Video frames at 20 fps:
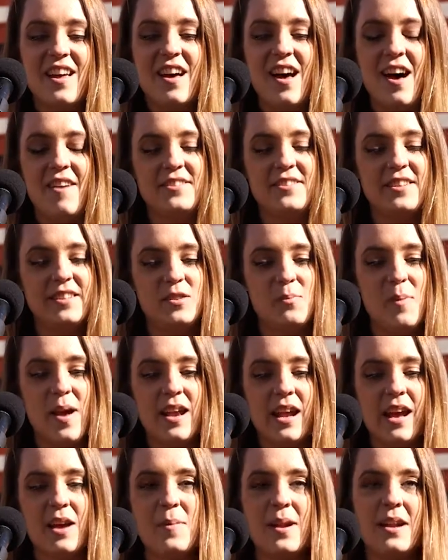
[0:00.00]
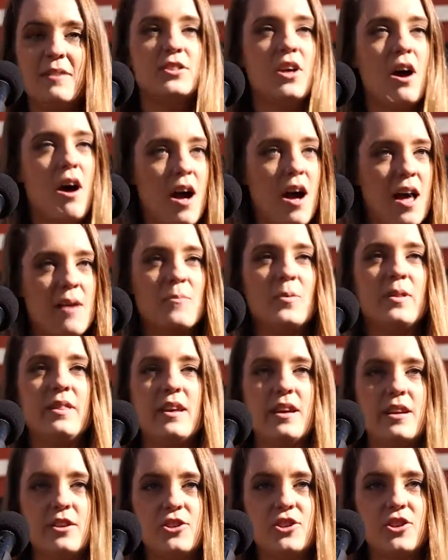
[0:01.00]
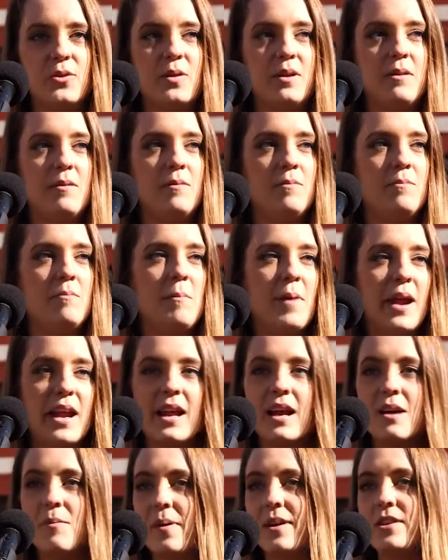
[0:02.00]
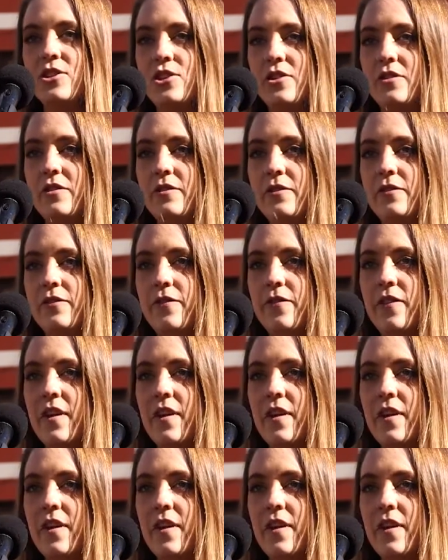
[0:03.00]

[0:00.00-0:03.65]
after spending a bit of time with the issue and meeting a bunch of